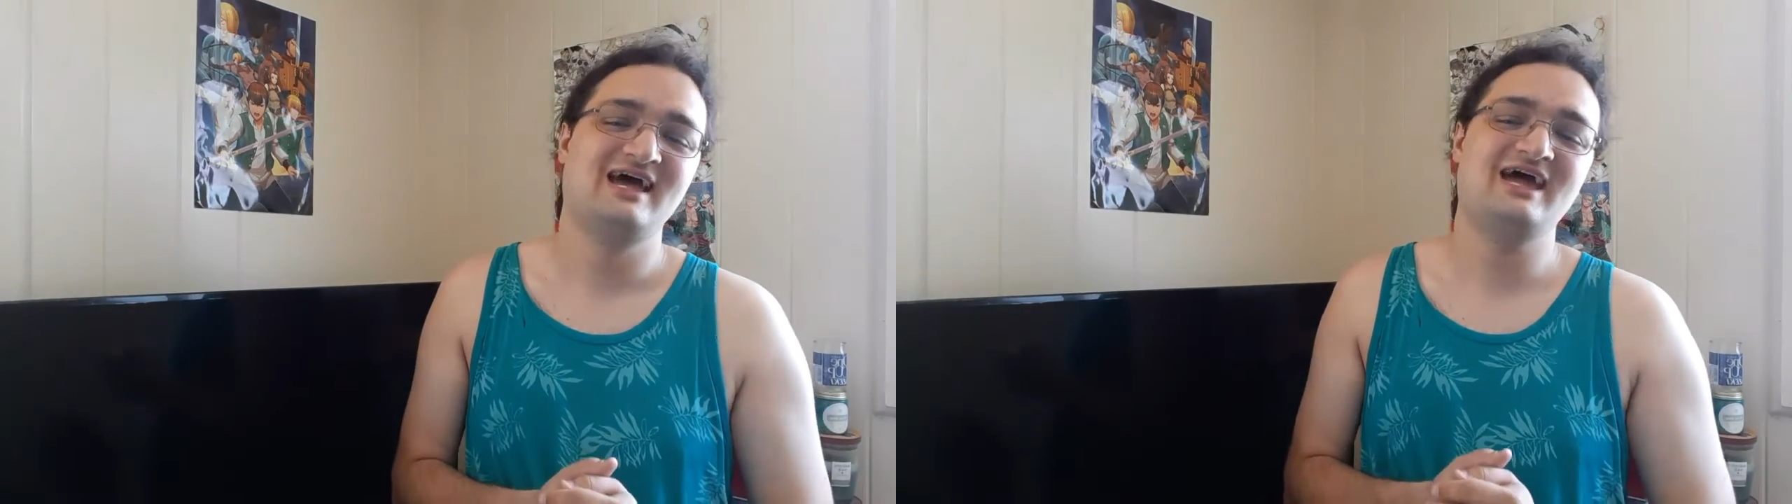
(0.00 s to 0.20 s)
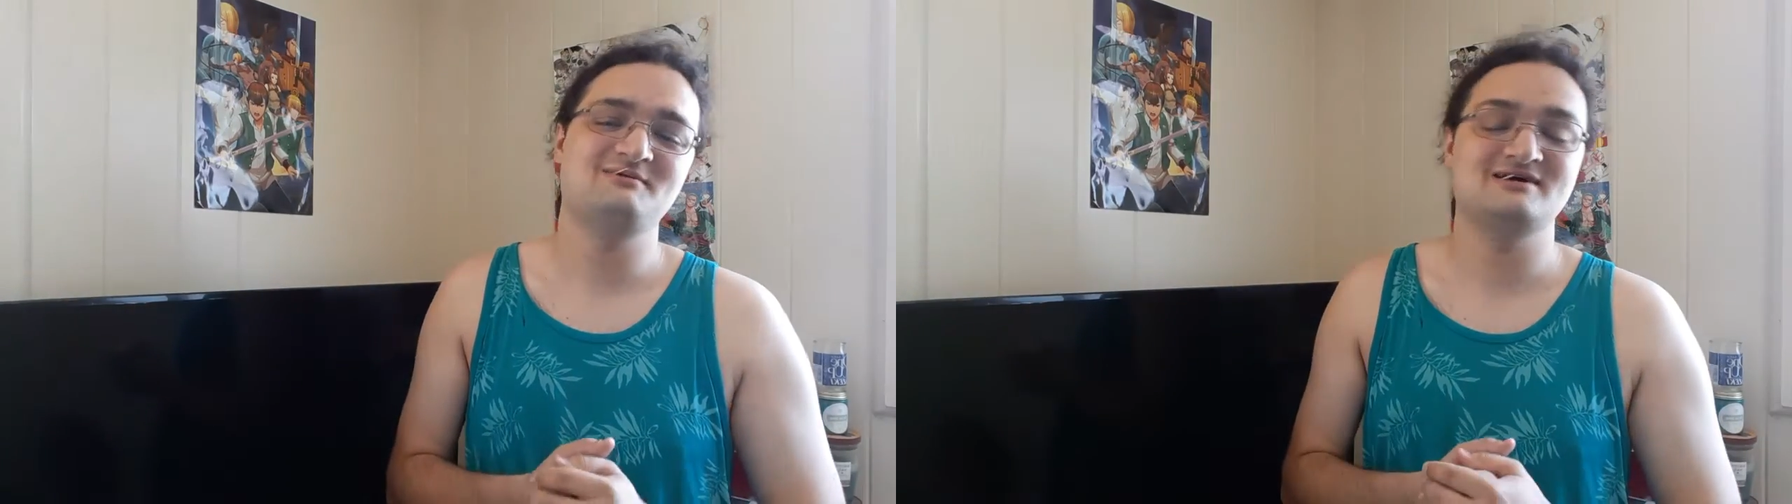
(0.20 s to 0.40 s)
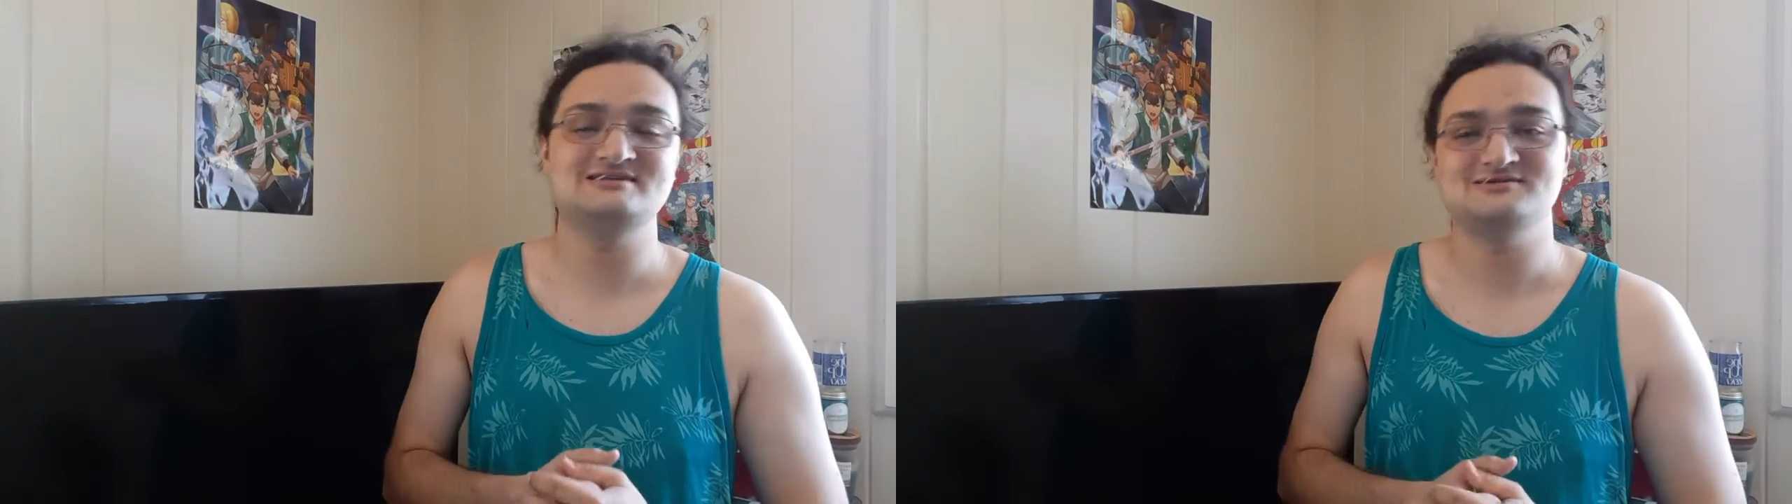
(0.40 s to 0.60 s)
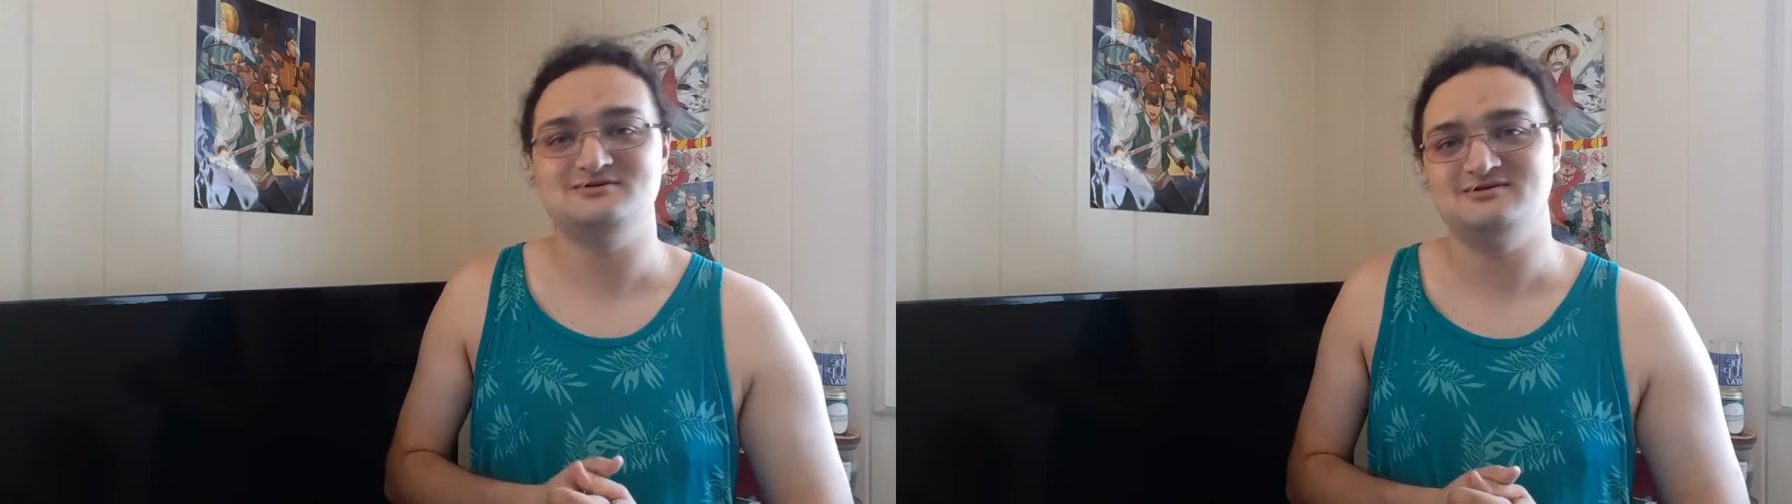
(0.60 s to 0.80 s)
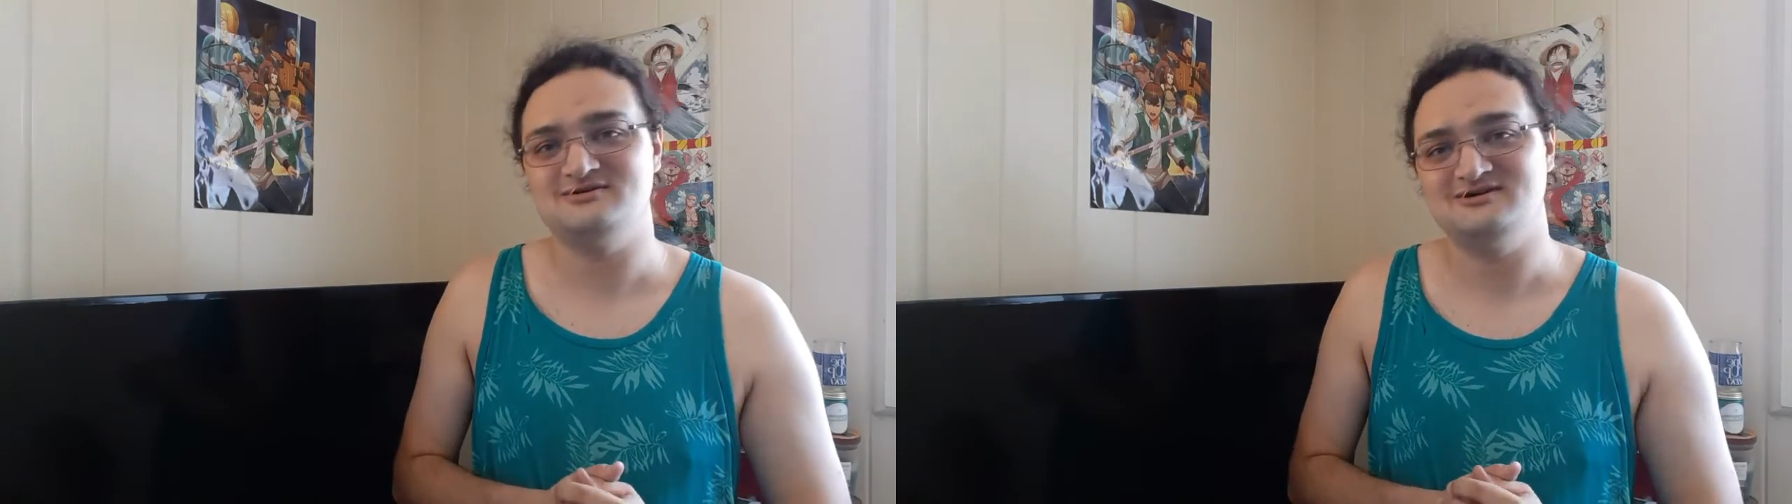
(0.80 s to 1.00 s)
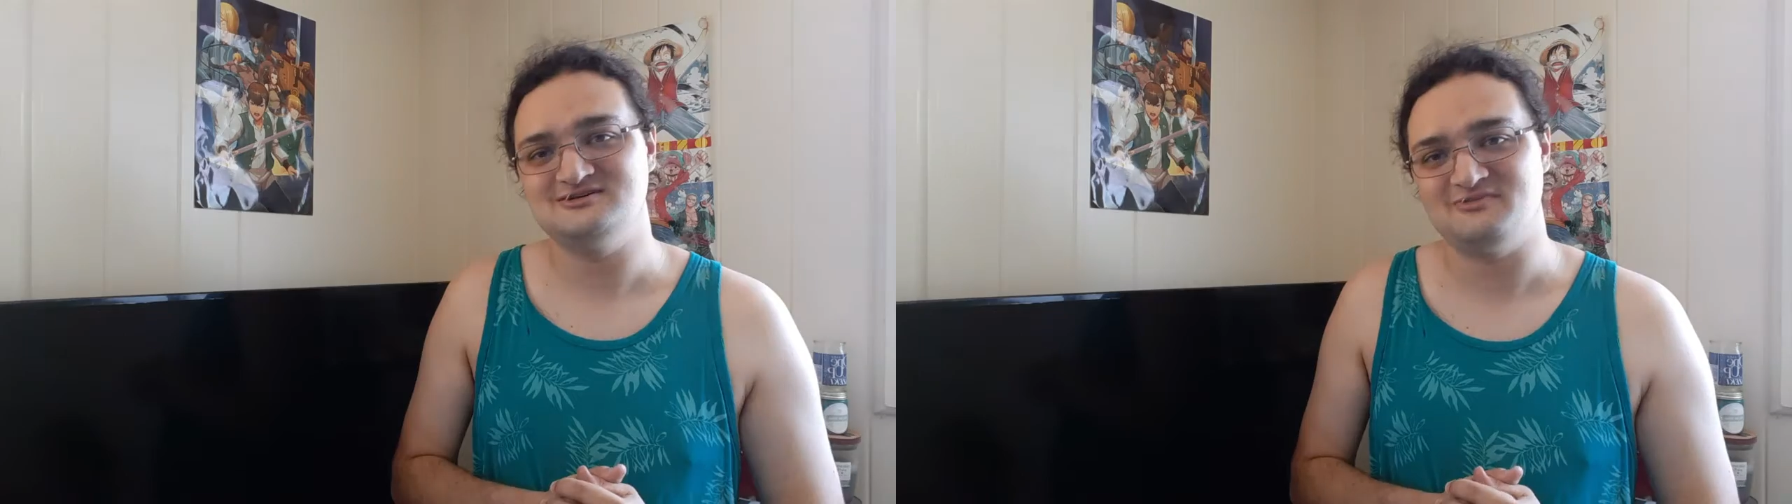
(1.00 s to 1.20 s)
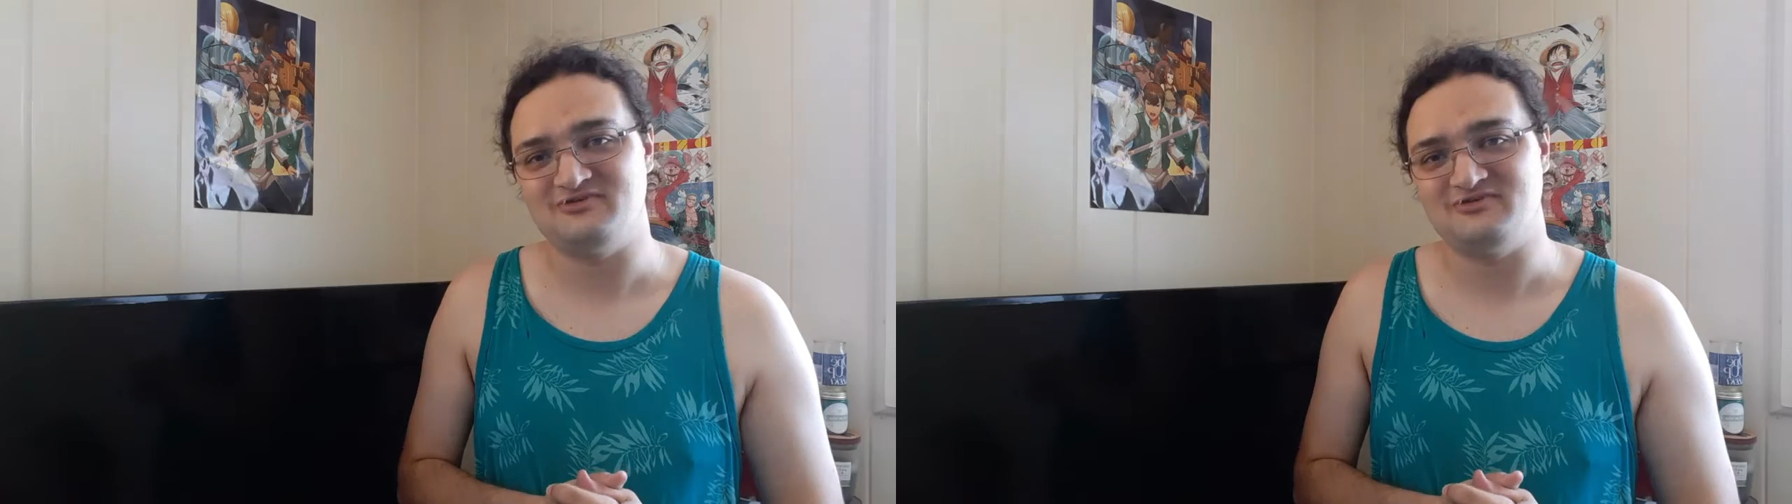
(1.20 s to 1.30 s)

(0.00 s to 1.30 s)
And because it's Toradora, it's my